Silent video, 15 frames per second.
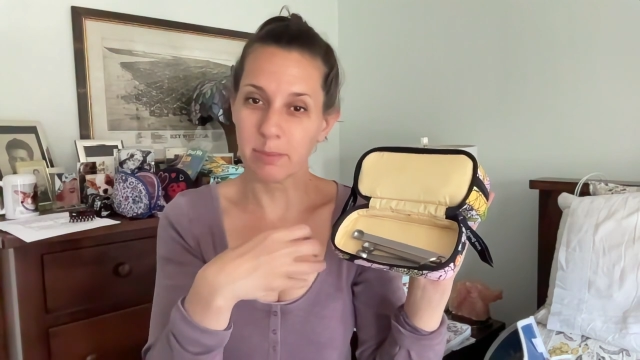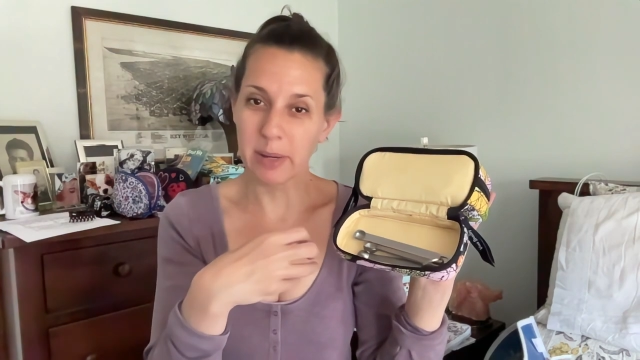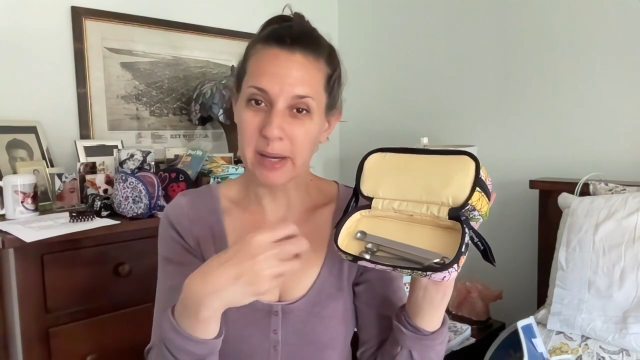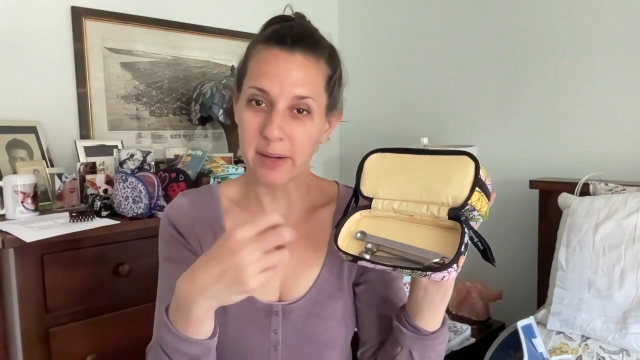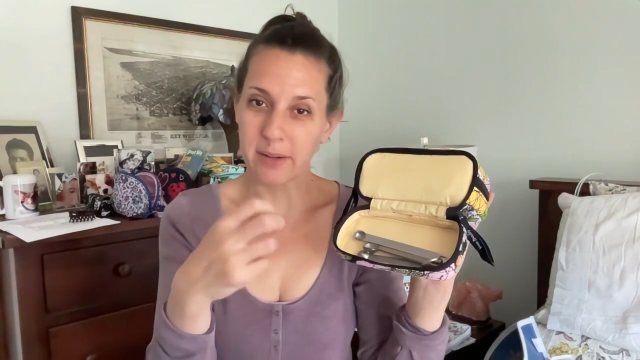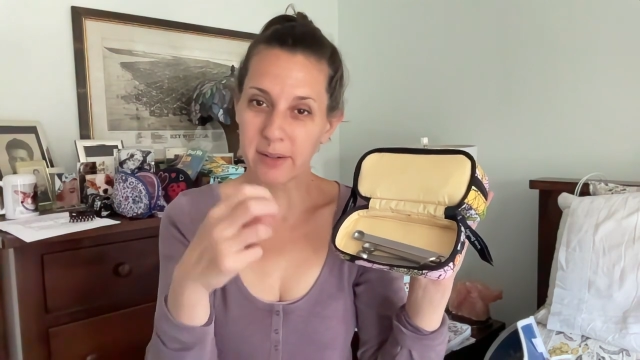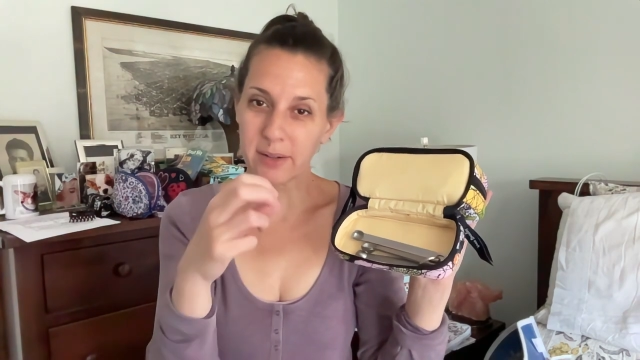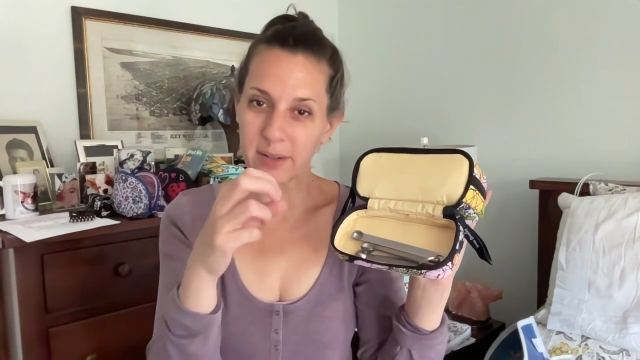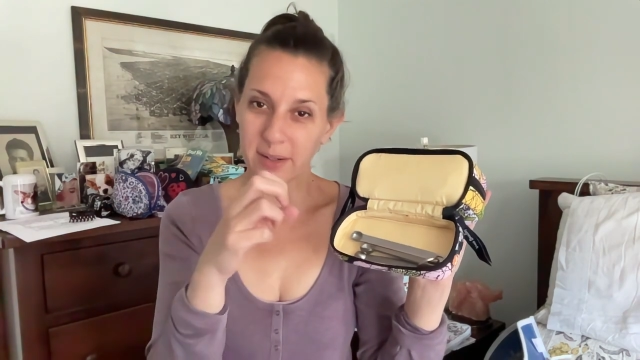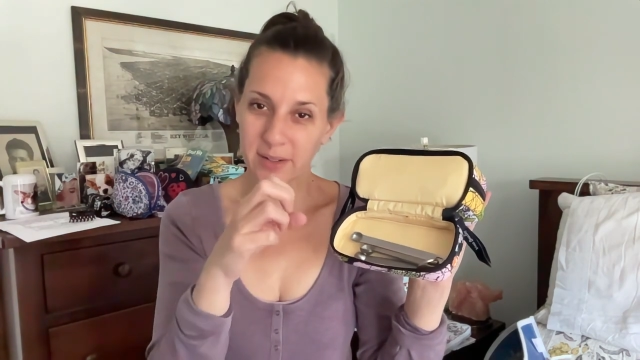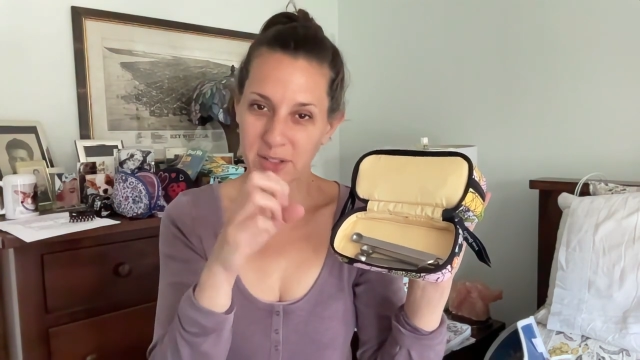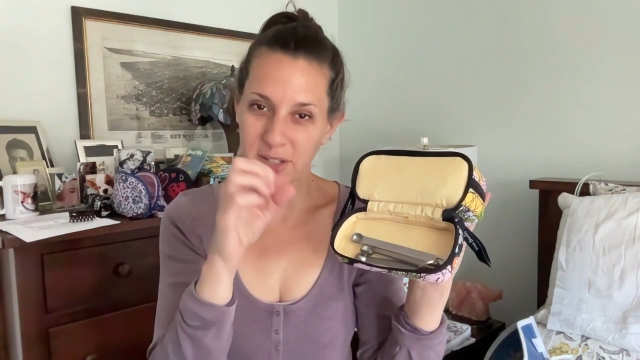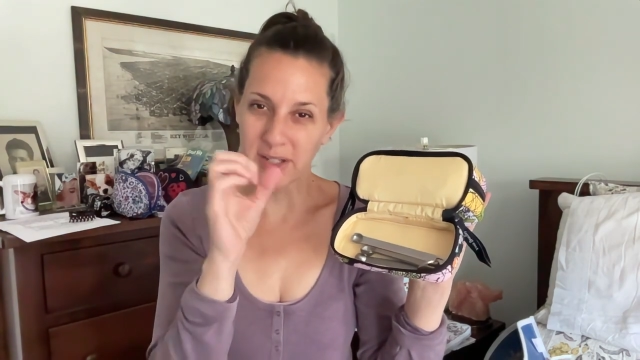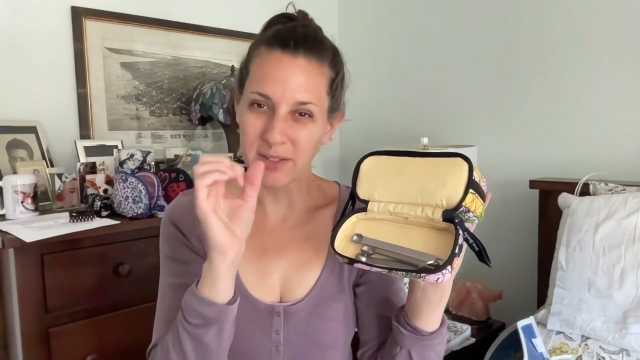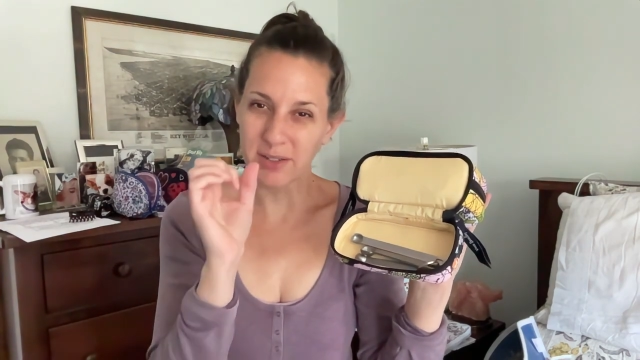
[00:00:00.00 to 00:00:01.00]
powder and
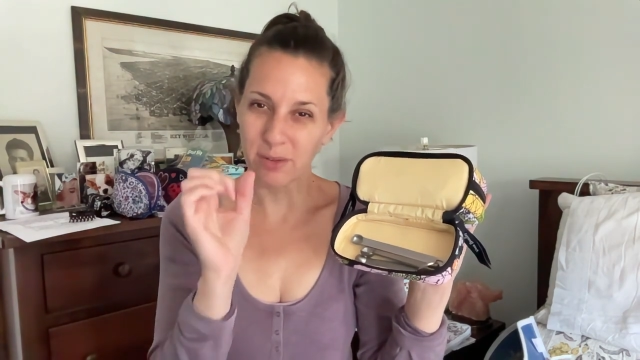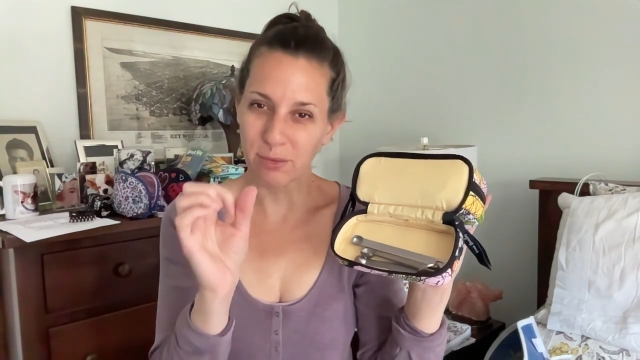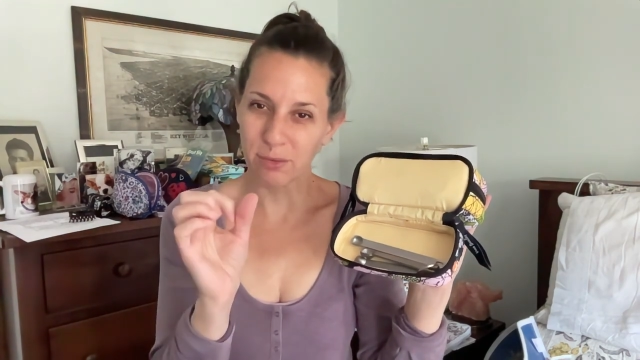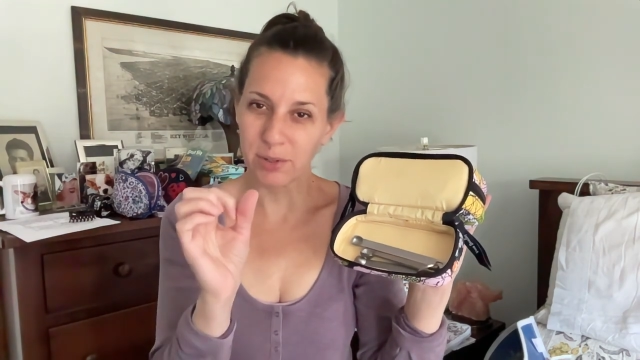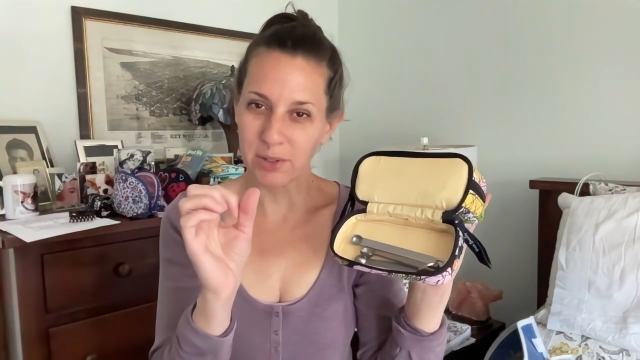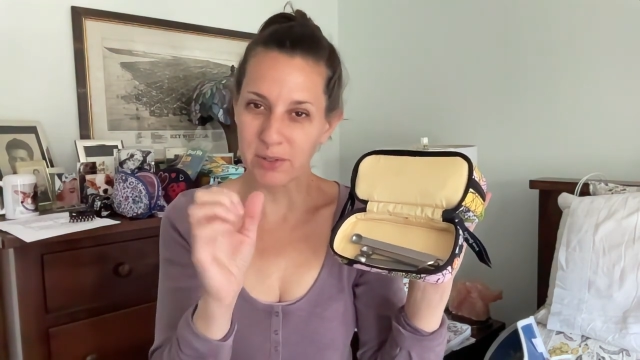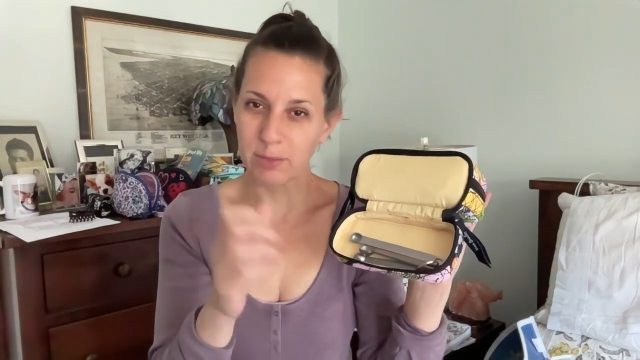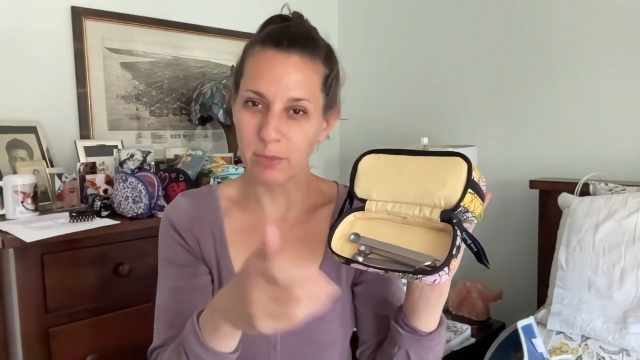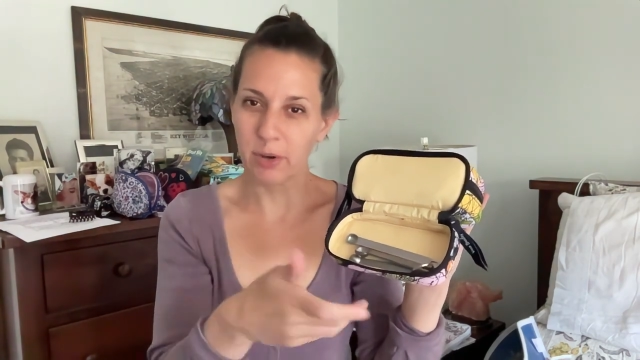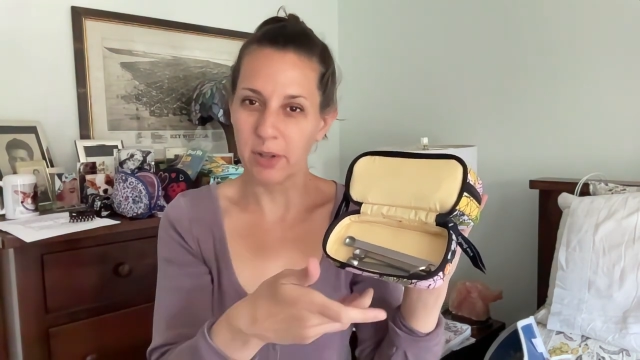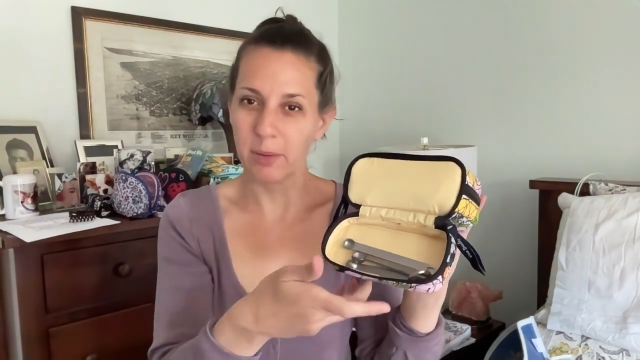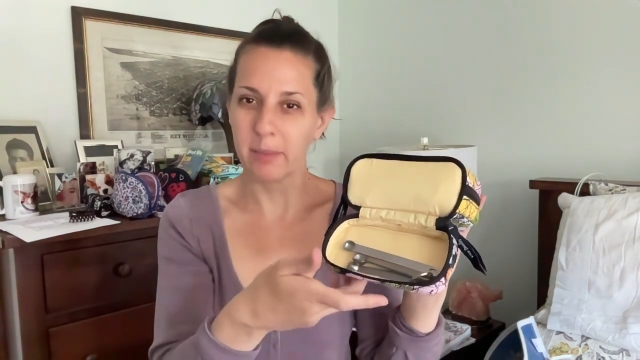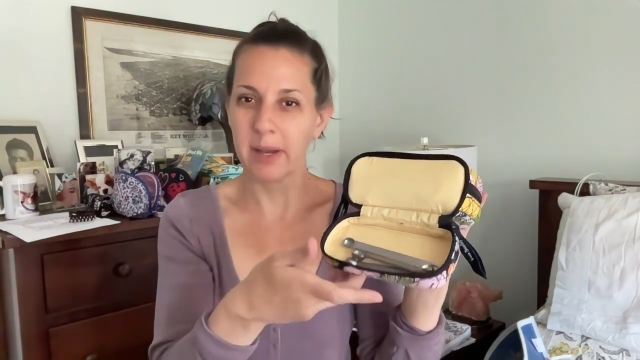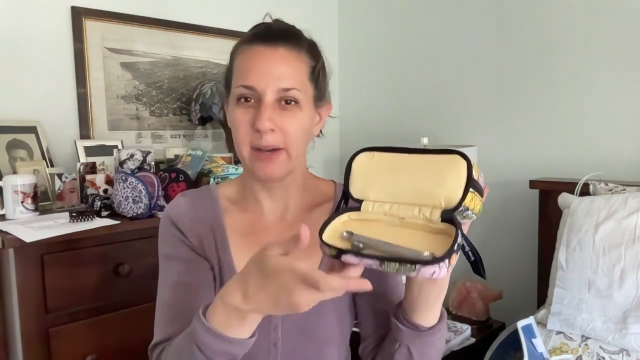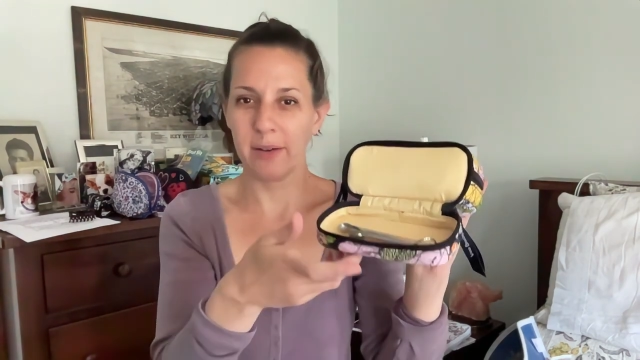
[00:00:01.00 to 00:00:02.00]
she needs a real small
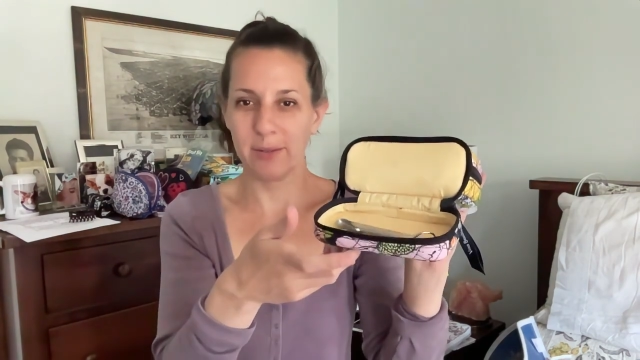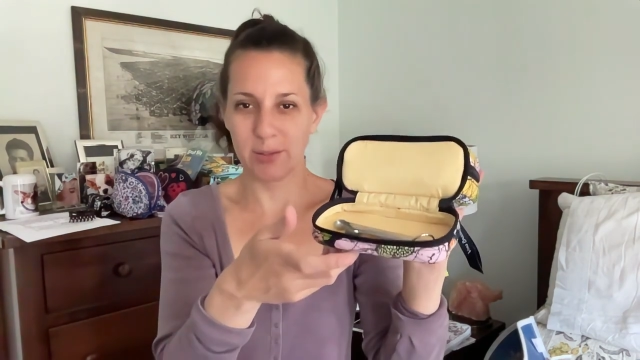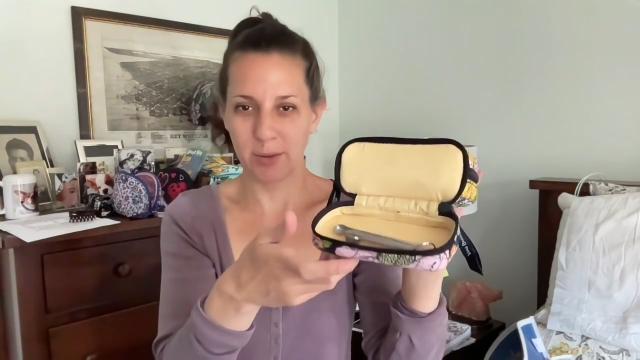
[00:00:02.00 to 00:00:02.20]
amount.